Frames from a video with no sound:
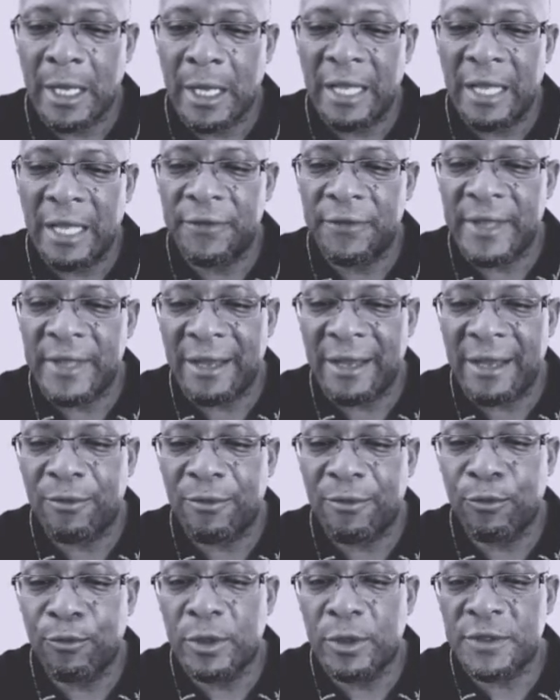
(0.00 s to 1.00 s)
And that
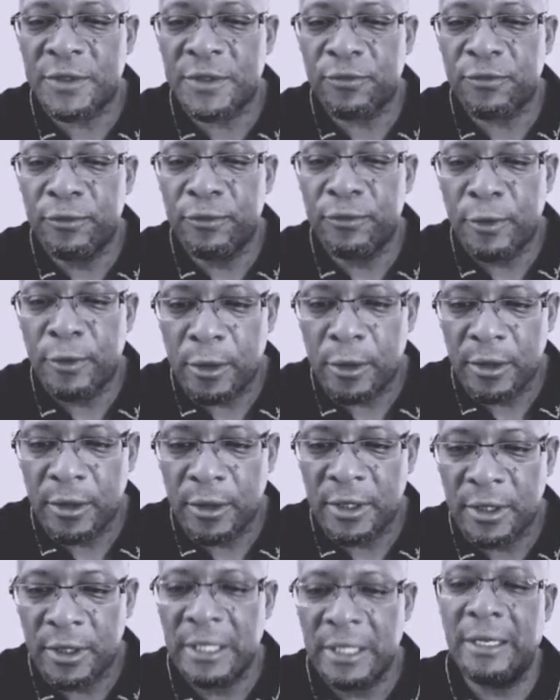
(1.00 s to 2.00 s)
was
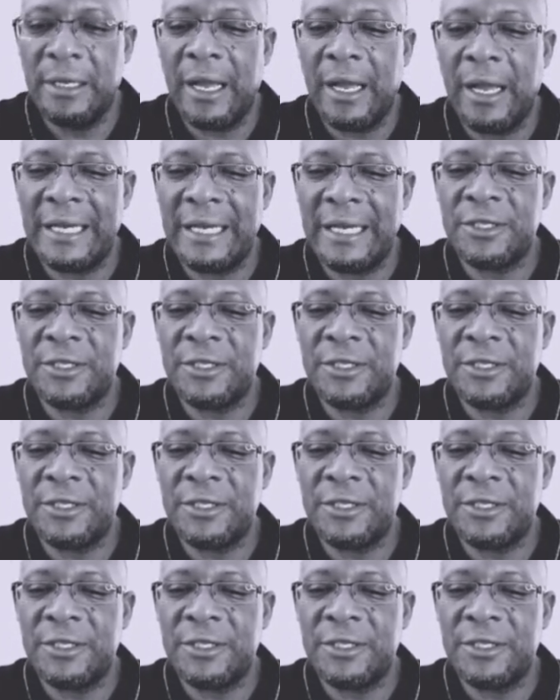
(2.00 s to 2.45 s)
wrong. I